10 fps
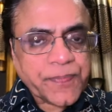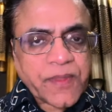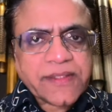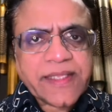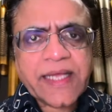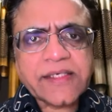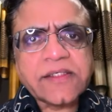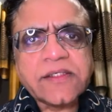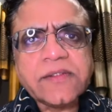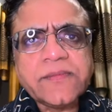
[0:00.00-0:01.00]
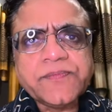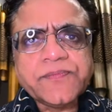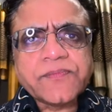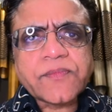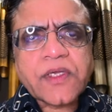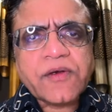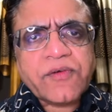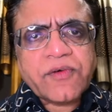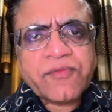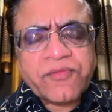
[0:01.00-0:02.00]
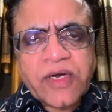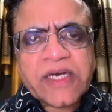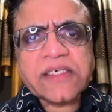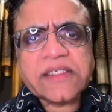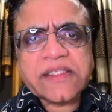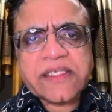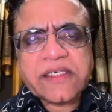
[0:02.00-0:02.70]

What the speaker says: that one